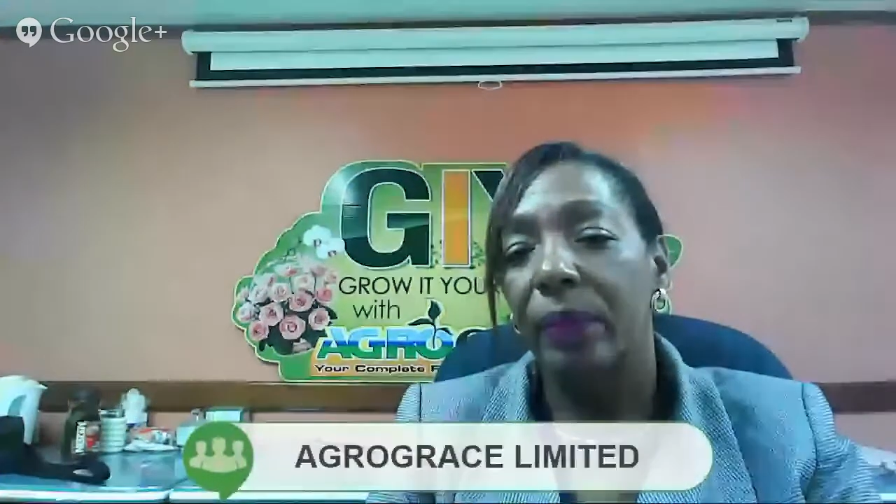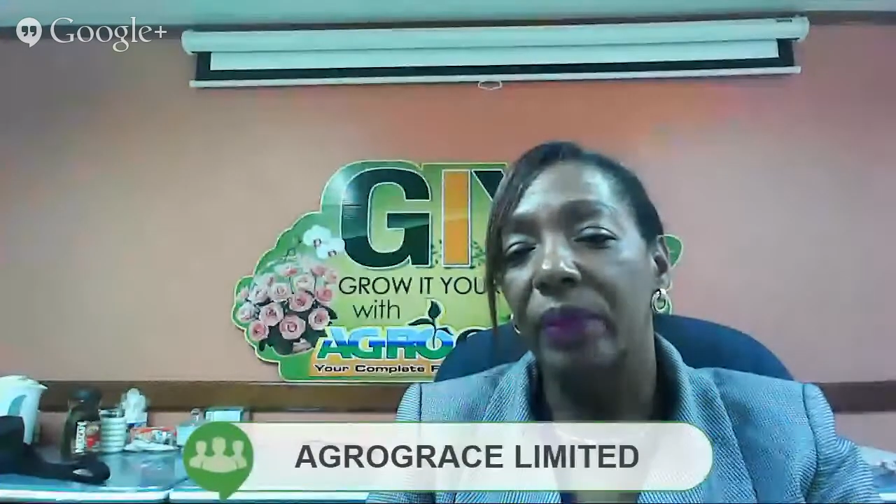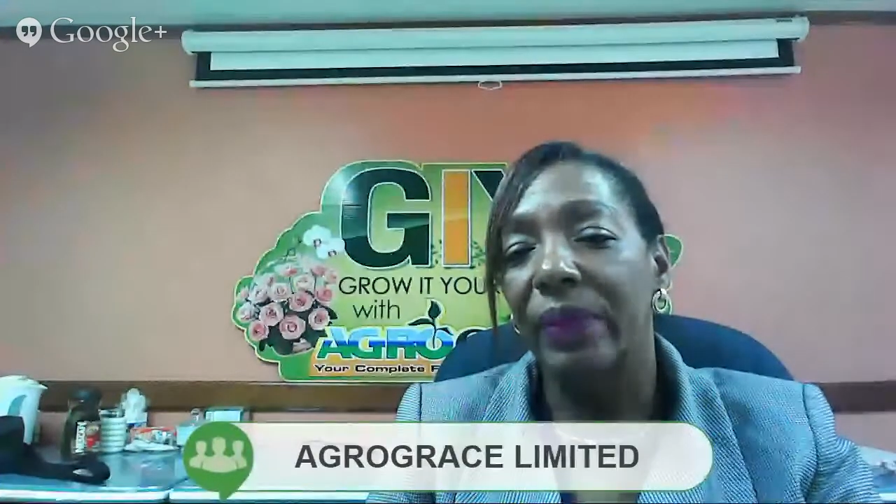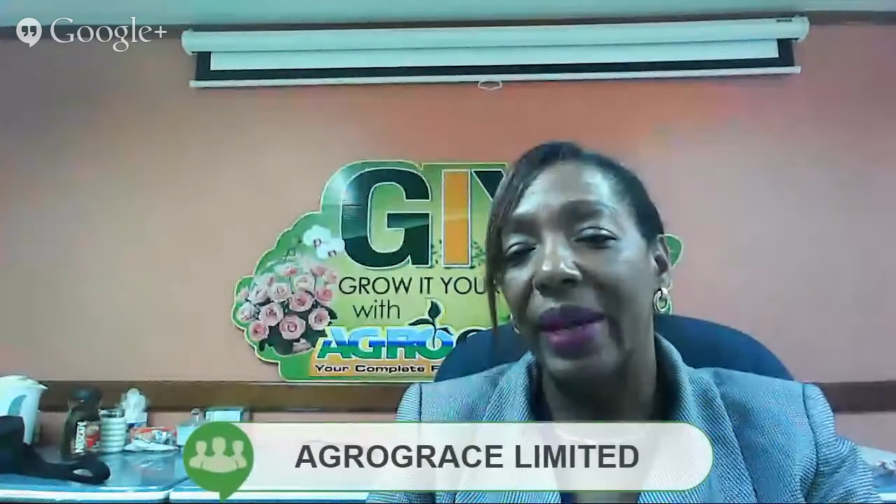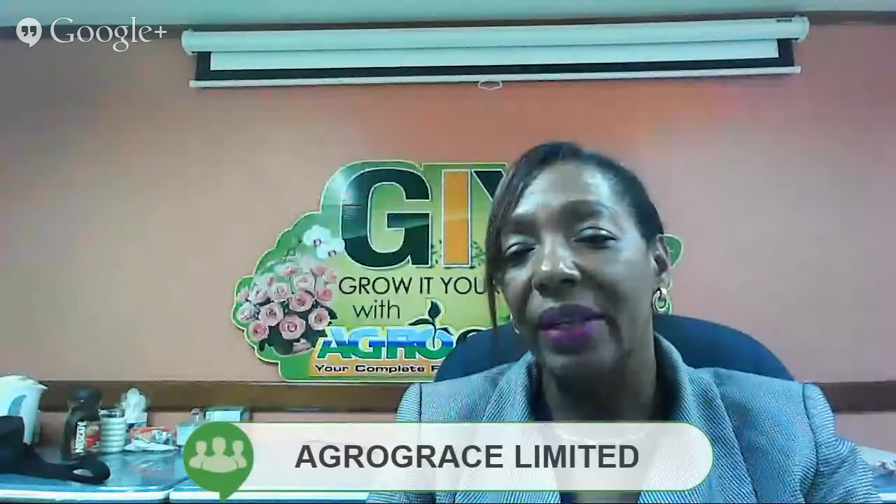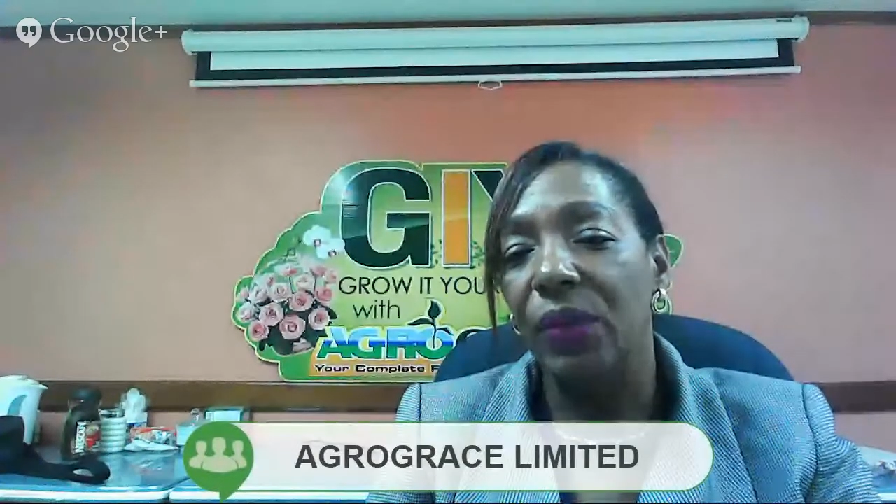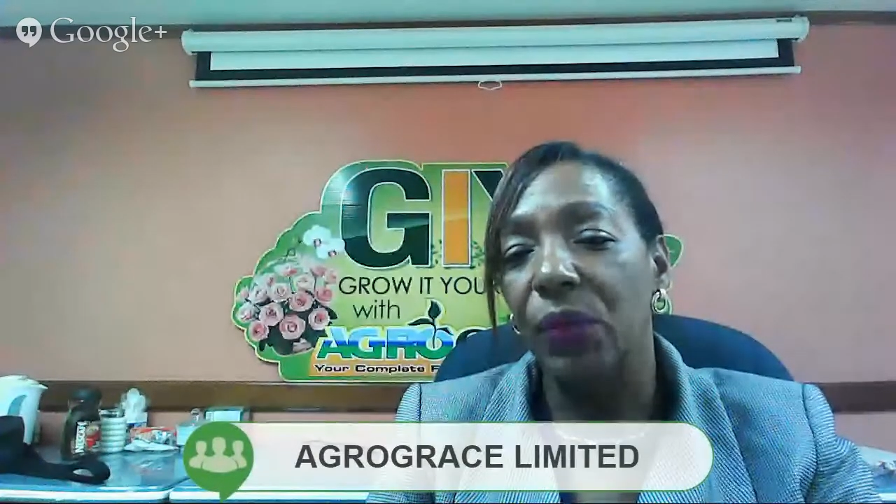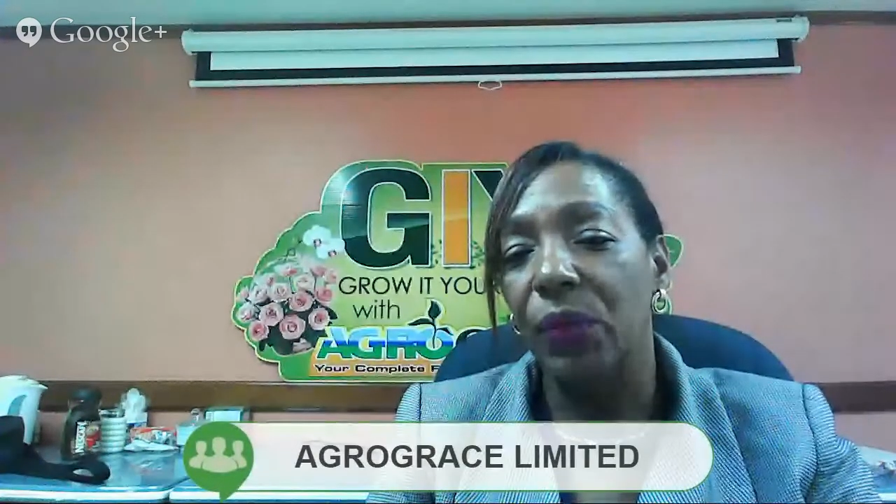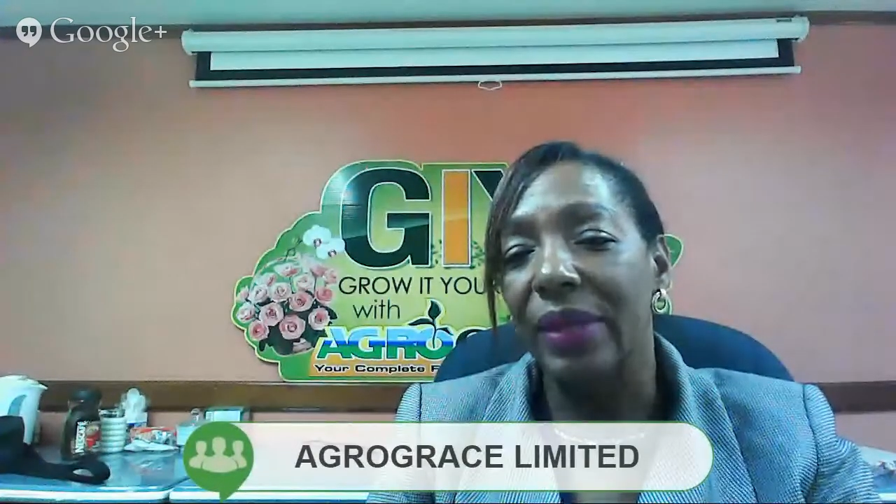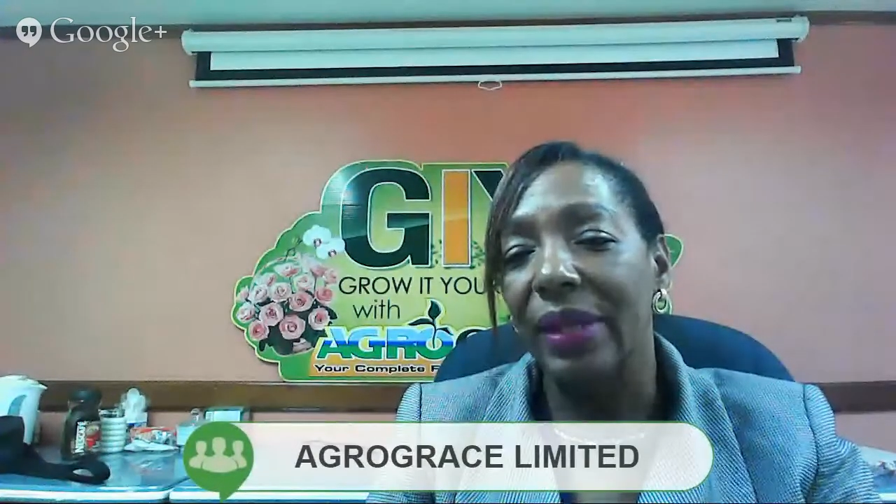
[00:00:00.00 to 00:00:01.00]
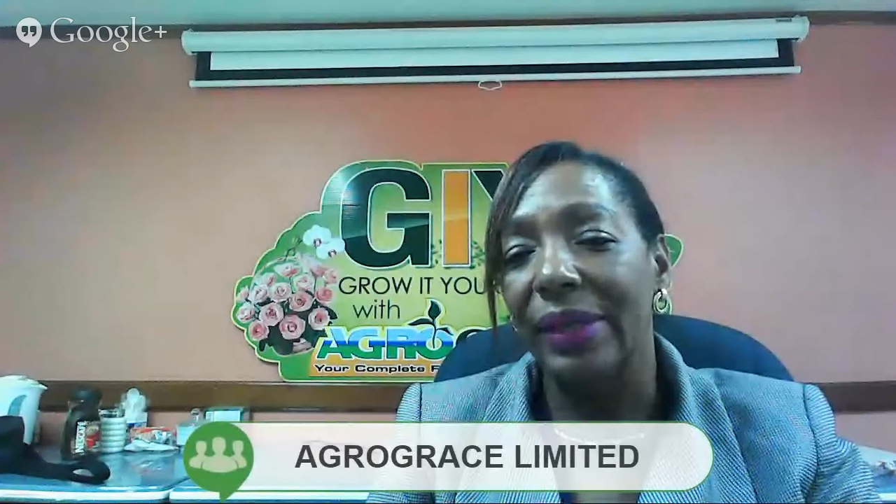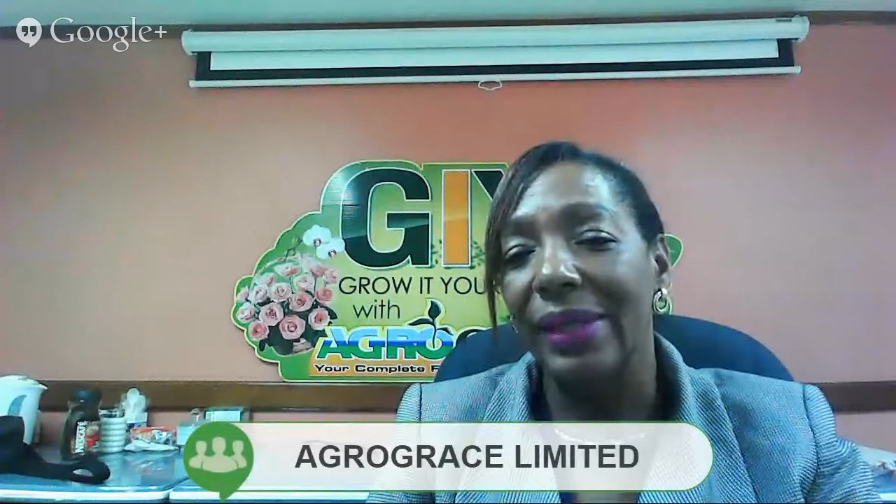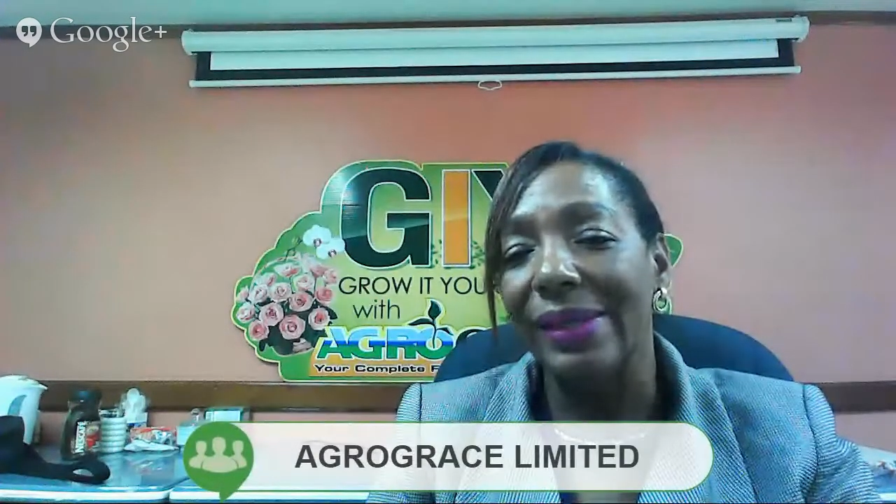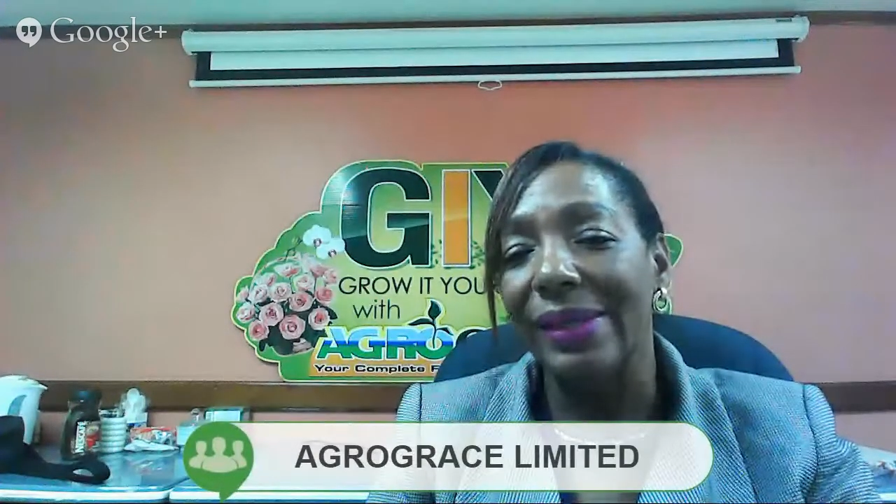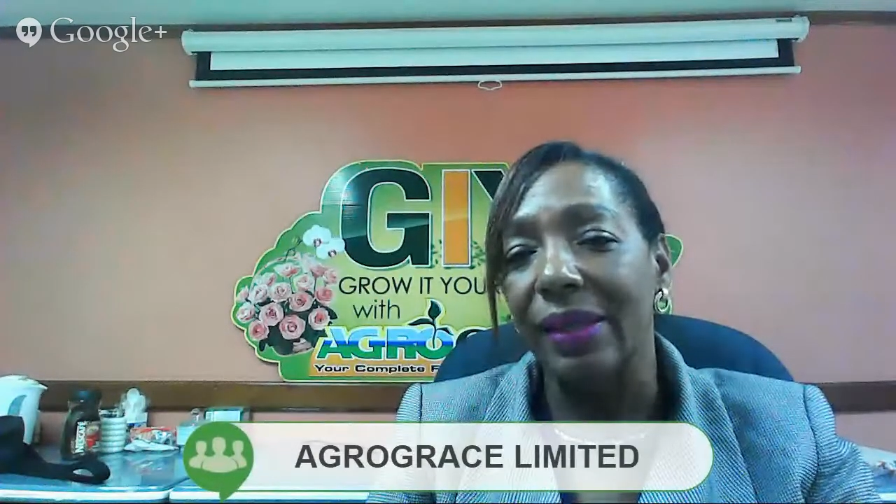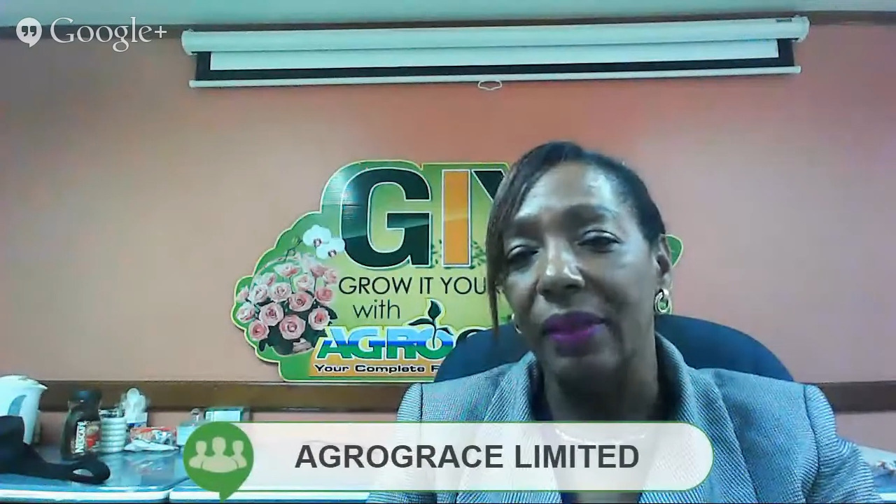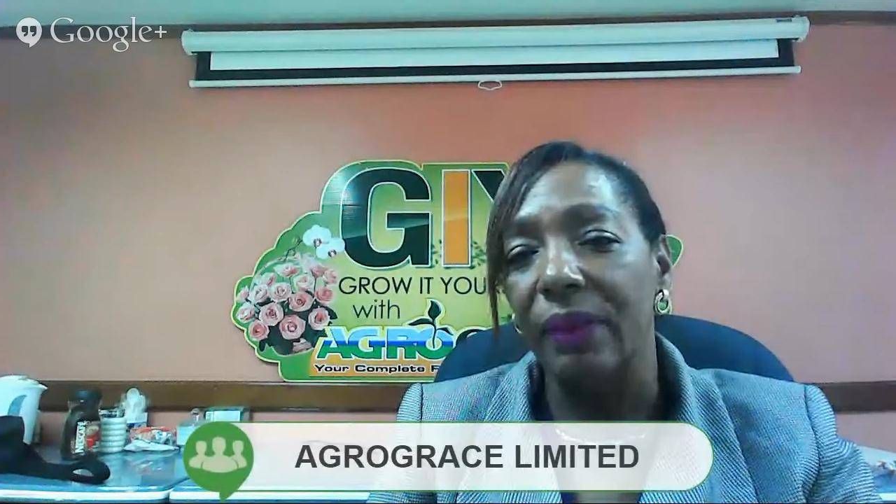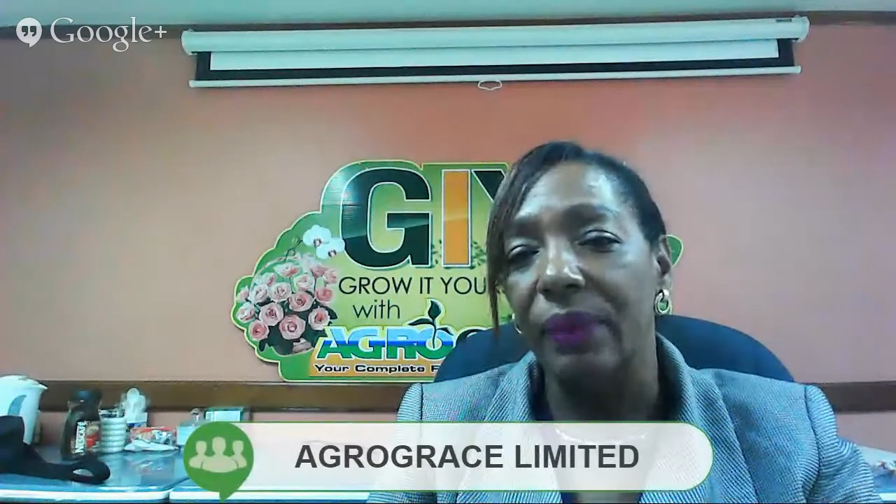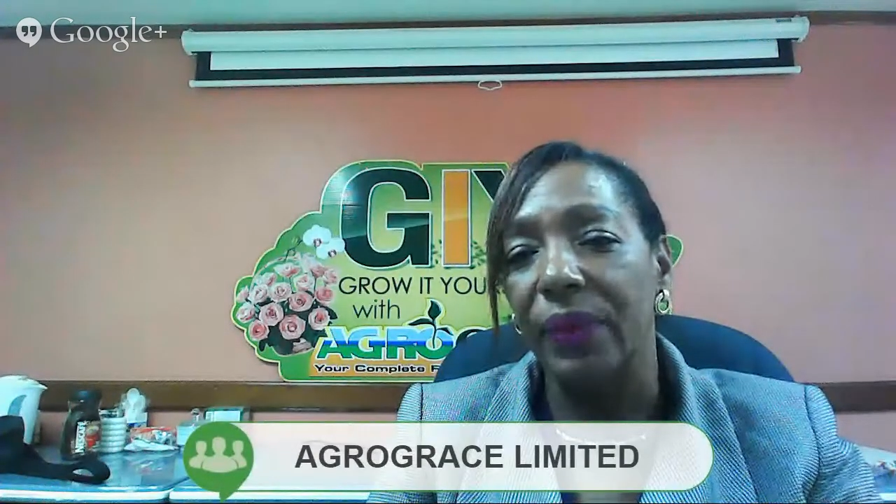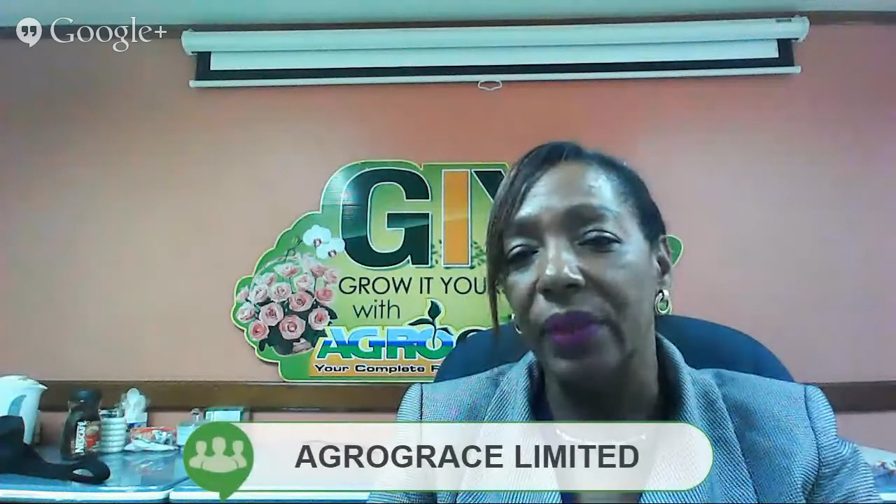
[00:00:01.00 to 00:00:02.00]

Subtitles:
provide you with a listing